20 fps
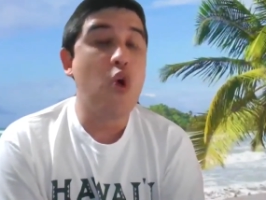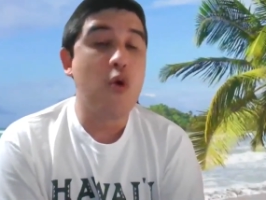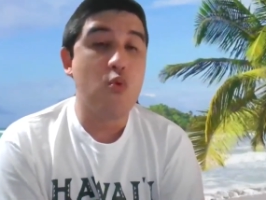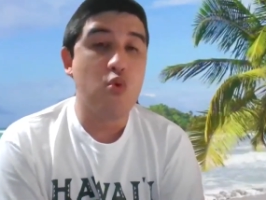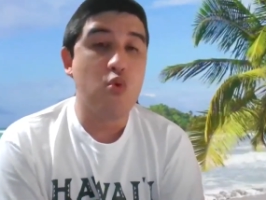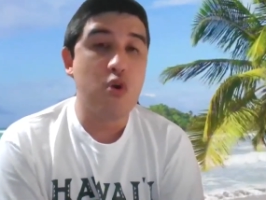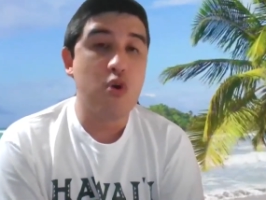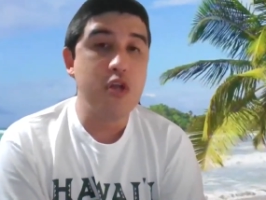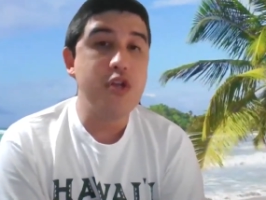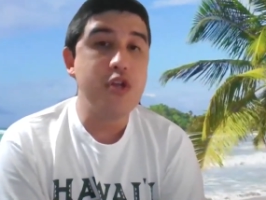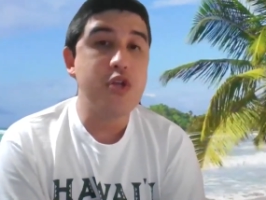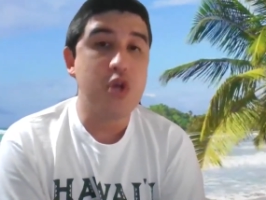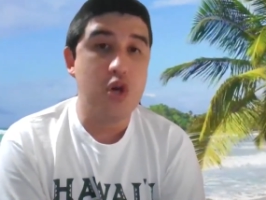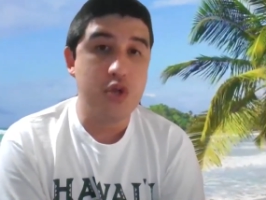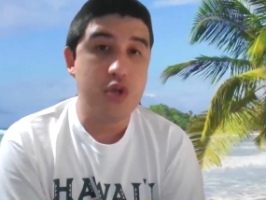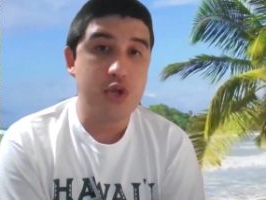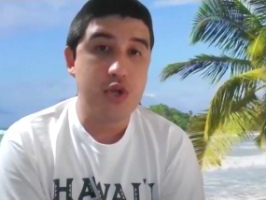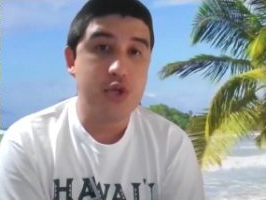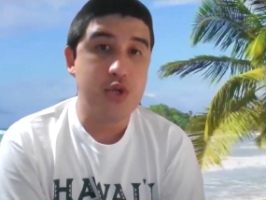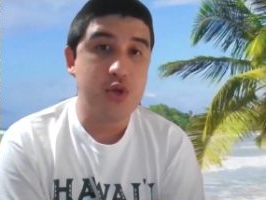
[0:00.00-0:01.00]
what really
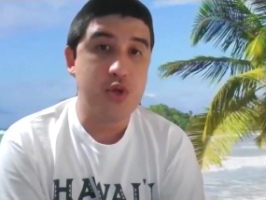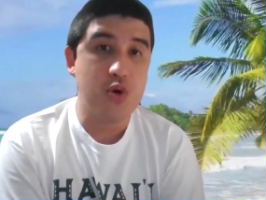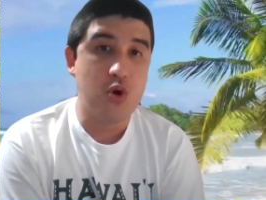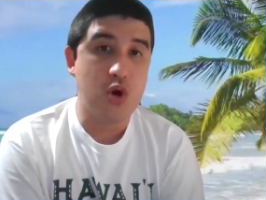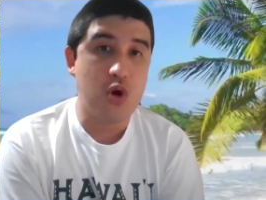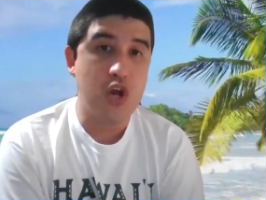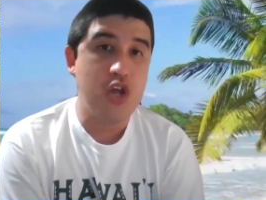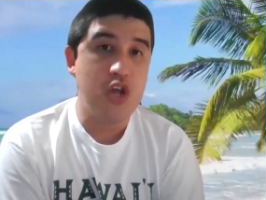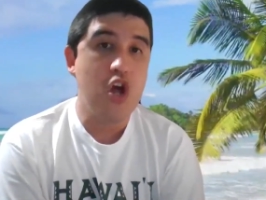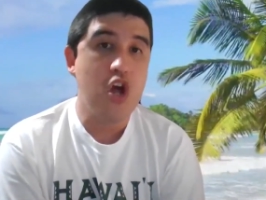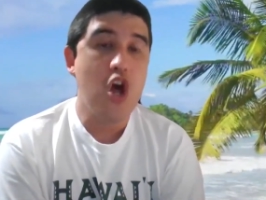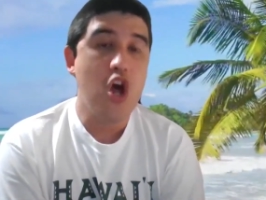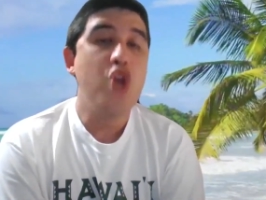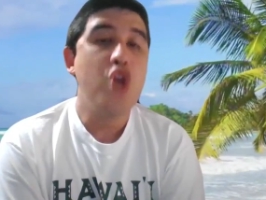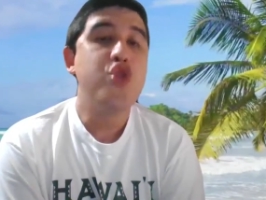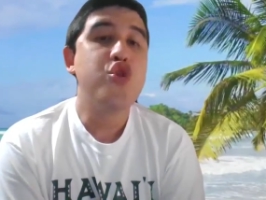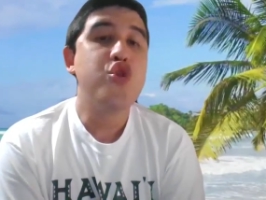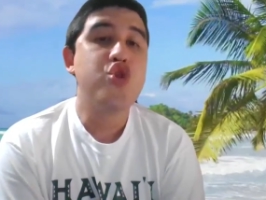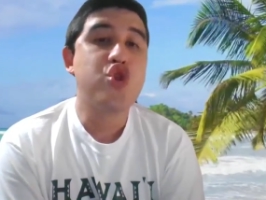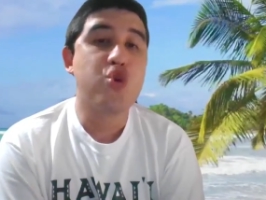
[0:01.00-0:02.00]
told the story,
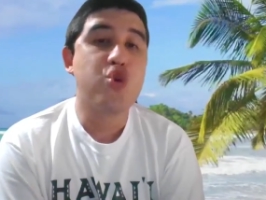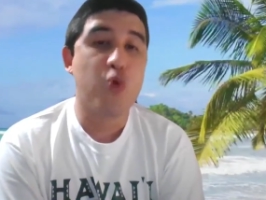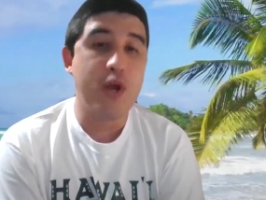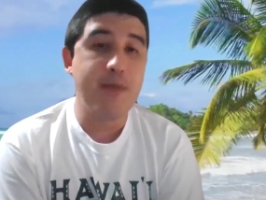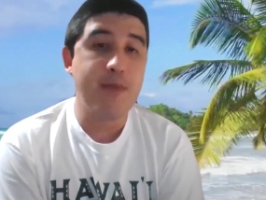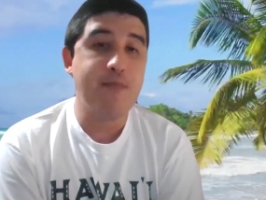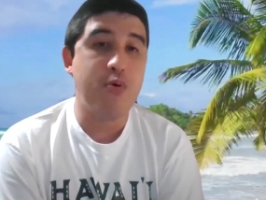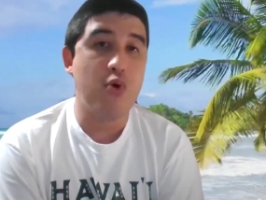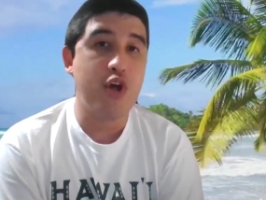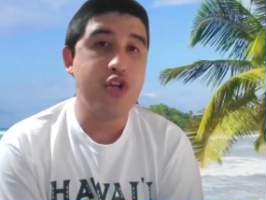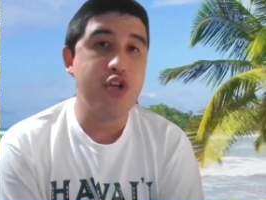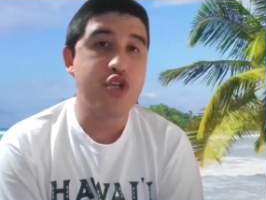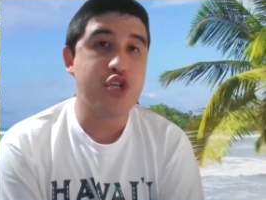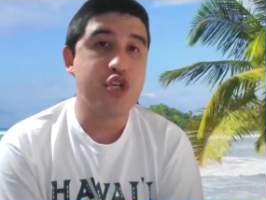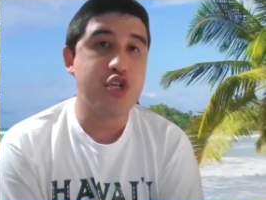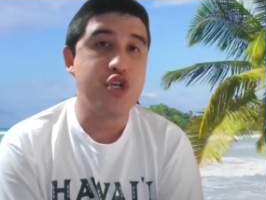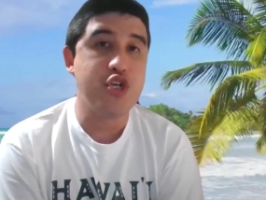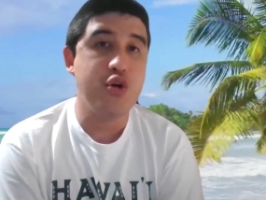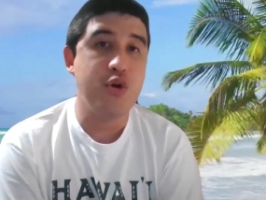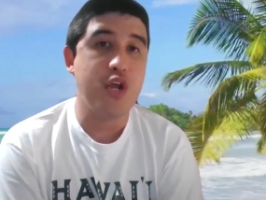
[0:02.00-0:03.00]

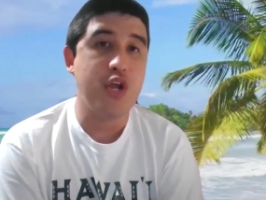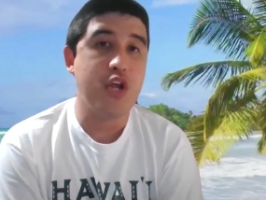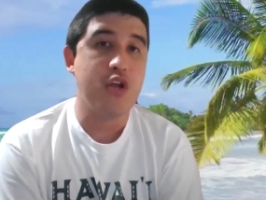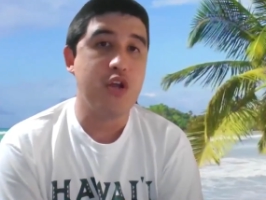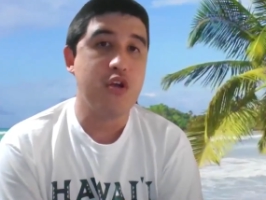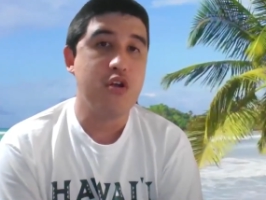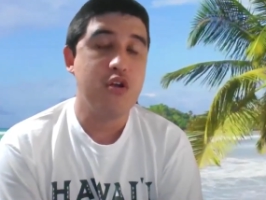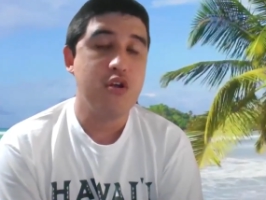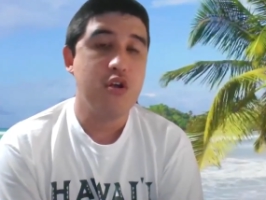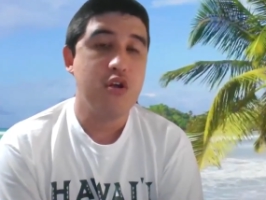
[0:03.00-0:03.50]
3-point shooting.